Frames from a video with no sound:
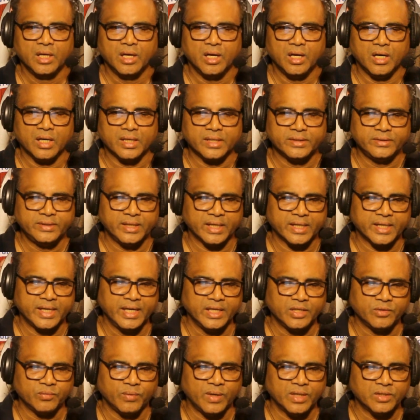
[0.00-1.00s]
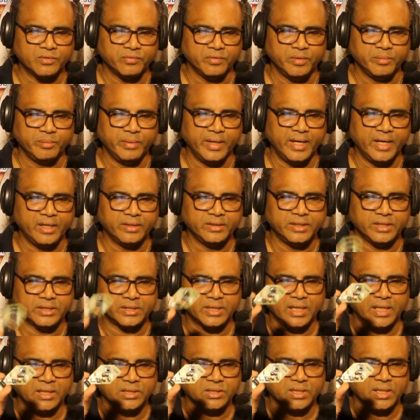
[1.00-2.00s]
uh, the kit what we made, this
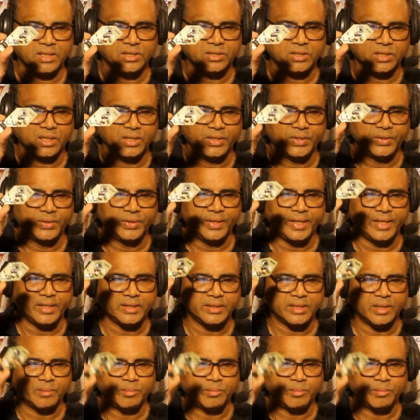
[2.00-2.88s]
charge control unit,